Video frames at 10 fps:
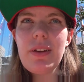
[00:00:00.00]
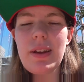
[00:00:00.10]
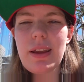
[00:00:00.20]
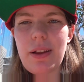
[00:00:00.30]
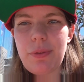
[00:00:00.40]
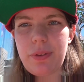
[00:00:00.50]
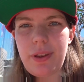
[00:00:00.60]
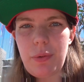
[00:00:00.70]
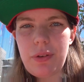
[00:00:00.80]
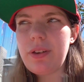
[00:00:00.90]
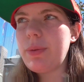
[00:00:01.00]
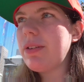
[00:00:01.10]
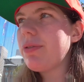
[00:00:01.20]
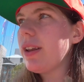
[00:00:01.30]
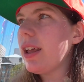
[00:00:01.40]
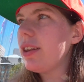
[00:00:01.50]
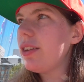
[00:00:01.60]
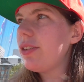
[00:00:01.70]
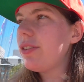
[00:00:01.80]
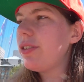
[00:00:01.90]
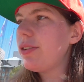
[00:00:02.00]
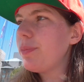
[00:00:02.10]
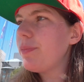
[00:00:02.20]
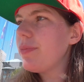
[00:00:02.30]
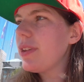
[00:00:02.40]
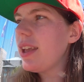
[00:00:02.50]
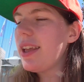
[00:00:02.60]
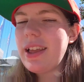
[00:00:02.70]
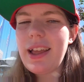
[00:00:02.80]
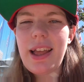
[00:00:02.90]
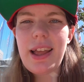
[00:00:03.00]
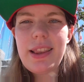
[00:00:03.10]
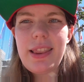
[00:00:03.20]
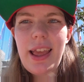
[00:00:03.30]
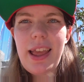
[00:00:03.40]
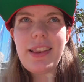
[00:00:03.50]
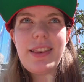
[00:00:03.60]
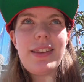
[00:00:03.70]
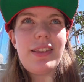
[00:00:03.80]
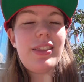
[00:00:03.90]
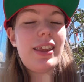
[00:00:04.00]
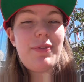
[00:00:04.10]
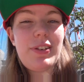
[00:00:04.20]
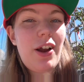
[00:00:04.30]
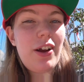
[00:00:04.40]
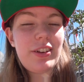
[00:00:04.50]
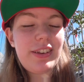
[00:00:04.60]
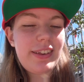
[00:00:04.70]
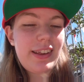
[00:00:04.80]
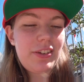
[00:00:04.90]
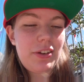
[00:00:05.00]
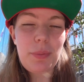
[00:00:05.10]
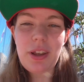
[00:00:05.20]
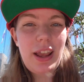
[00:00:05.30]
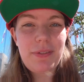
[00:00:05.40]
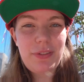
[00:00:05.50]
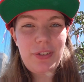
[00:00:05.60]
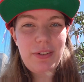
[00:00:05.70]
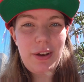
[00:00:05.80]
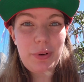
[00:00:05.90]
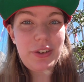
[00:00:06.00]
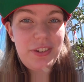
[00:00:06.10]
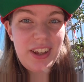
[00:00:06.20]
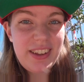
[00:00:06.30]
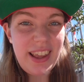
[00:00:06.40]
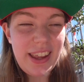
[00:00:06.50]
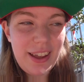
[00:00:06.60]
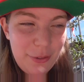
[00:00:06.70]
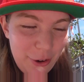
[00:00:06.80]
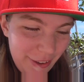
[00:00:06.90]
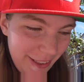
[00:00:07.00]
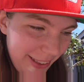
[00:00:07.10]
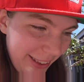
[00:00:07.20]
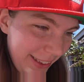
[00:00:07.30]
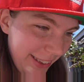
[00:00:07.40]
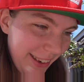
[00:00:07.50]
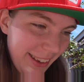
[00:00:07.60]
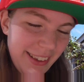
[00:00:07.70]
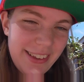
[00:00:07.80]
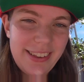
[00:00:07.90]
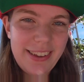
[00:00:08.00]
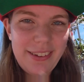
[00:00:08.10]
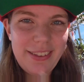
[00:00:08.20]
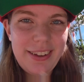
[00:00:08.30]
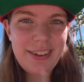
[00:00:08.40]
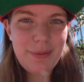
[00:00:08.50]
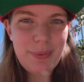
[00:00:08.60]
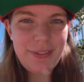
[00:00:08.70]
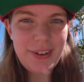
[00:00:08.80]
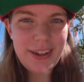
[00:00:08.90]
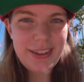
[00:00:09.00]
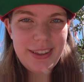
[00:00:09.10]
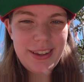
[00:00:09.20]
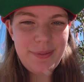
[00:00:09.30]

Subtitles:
figuring out what I want to eat for lunch. And then the even harder decision, I'm gonna have to figure out which cheesecake I want. So this should be fun.